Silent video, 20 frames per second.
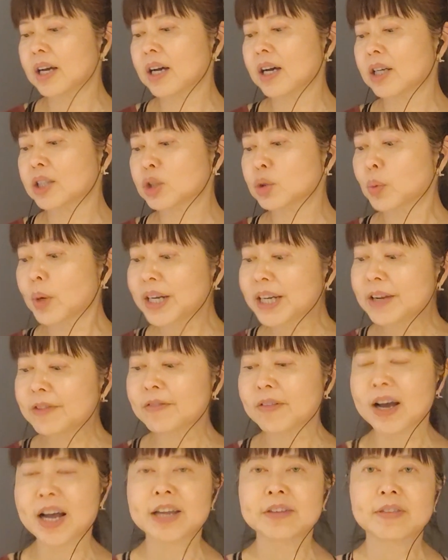
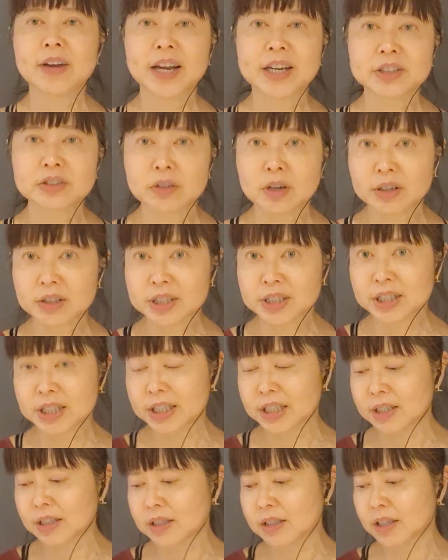
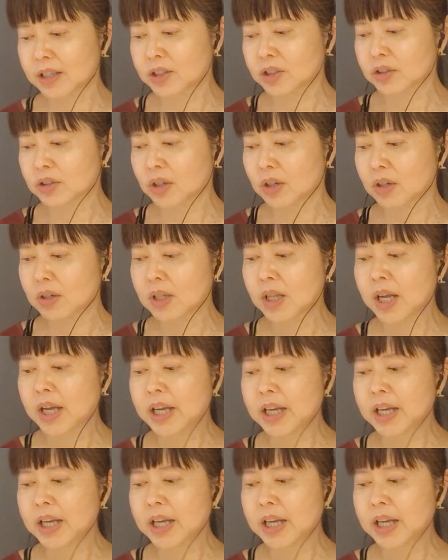25-hydroxycholesterol